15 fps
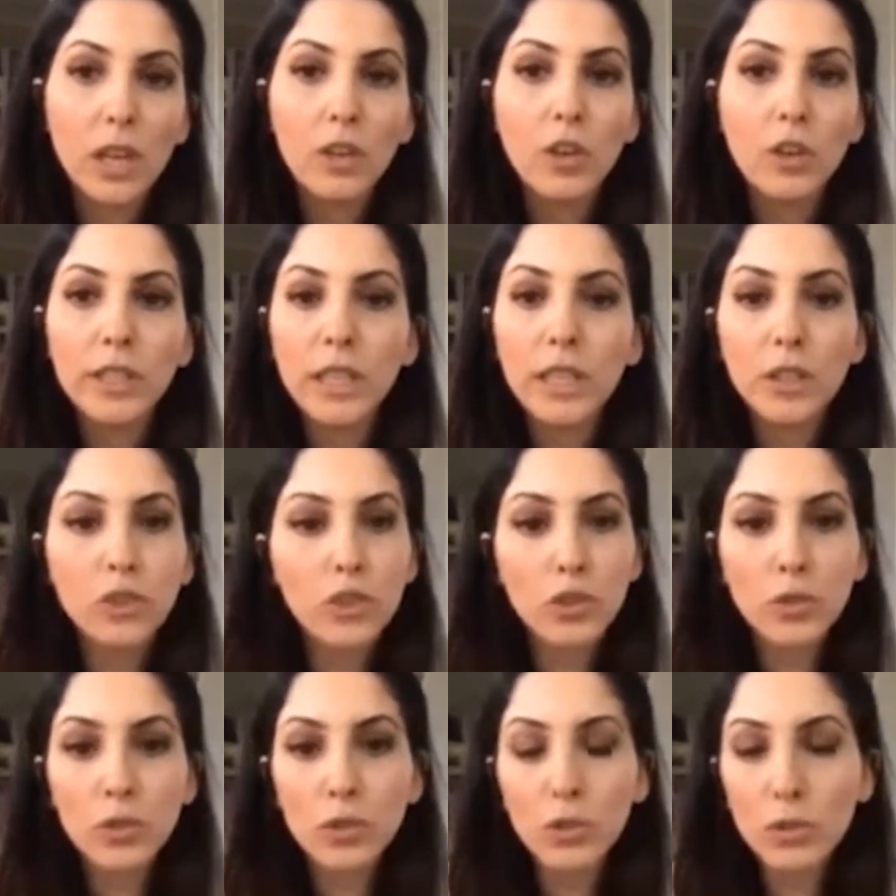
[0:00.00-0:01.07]
using
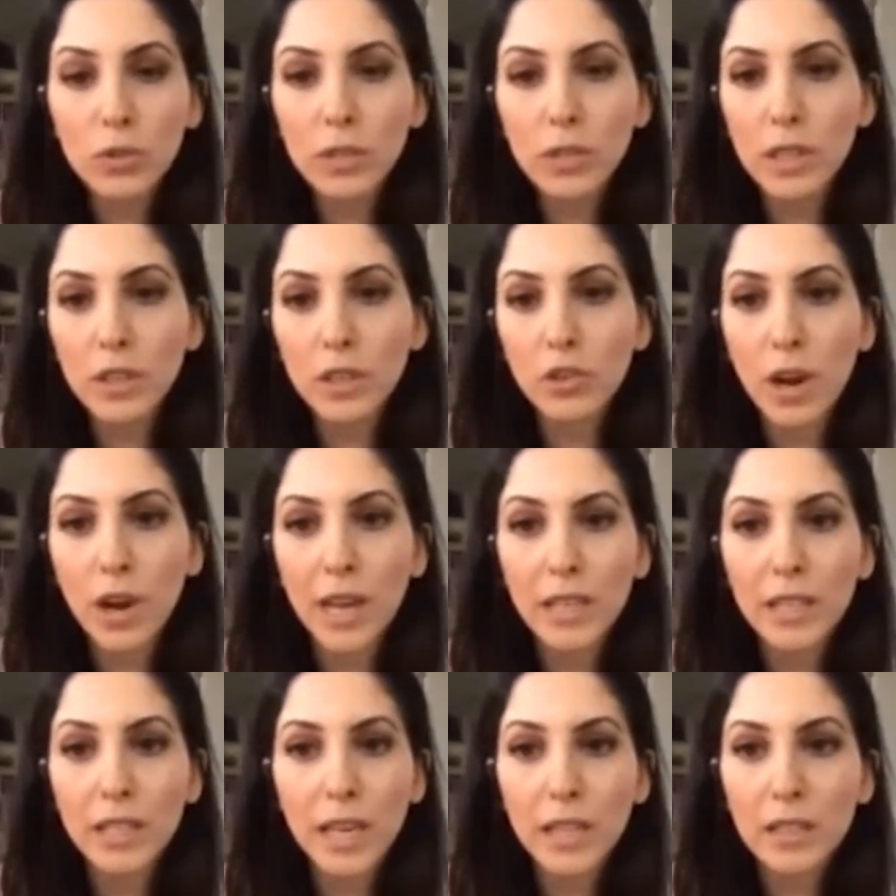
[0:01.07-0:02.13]
tools that are tried
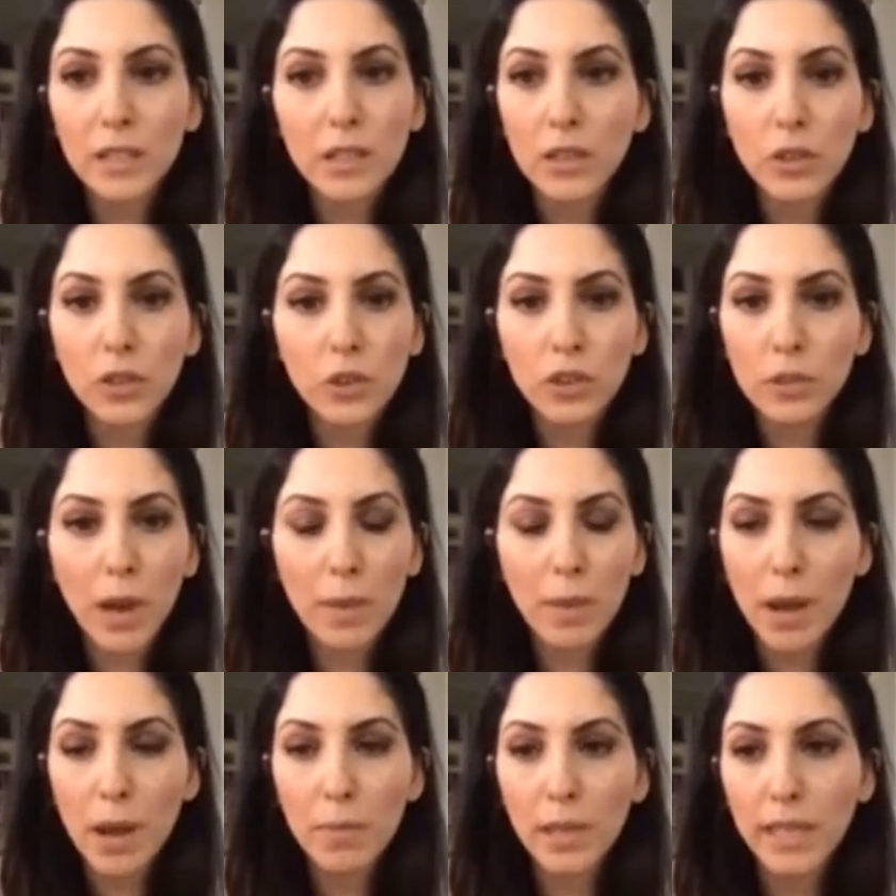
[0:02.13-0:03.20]
and tested and used by
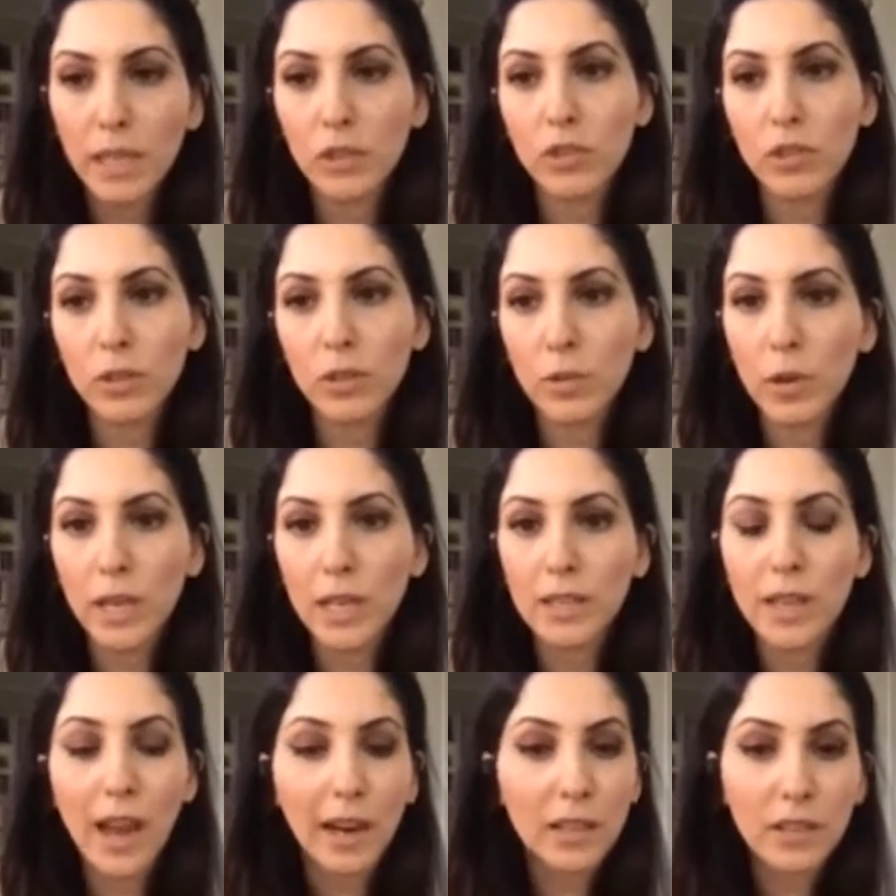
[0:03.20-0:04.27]
public interest lawyers,
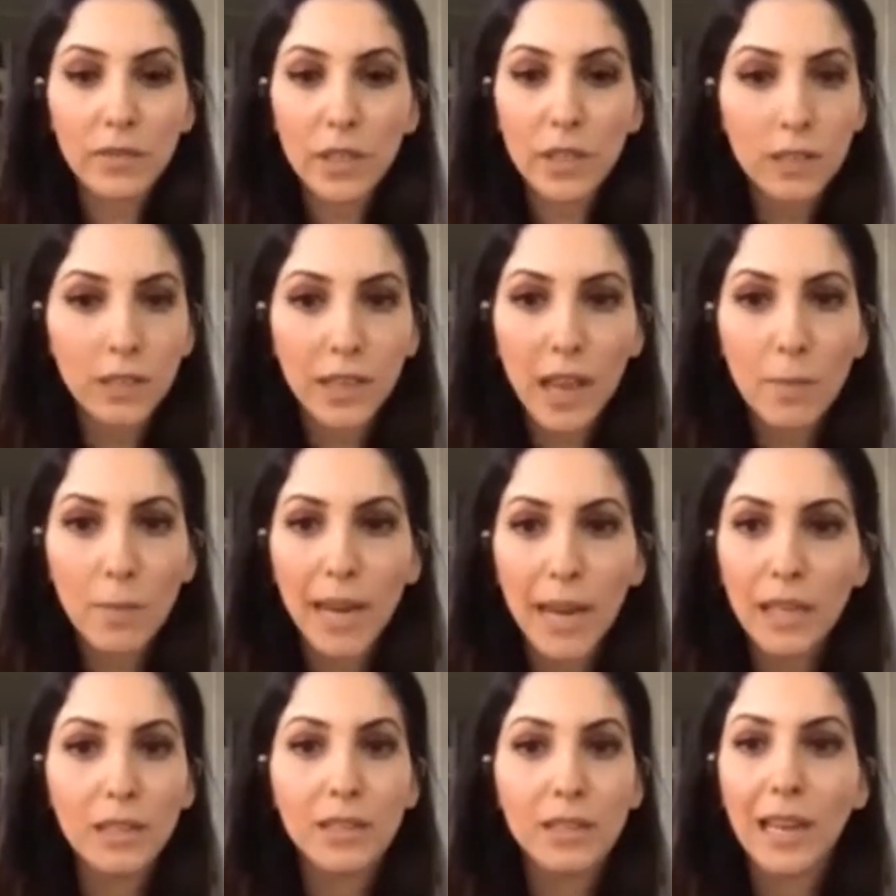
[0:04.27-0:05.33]
activists and
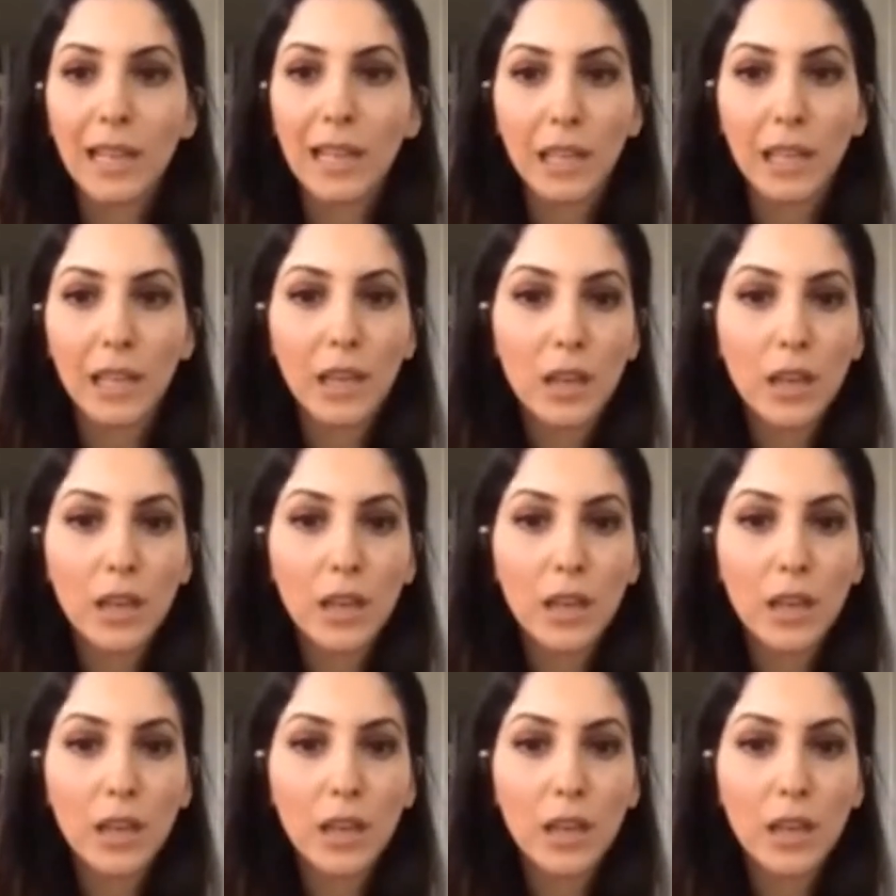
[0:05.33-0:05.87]
campaigners daily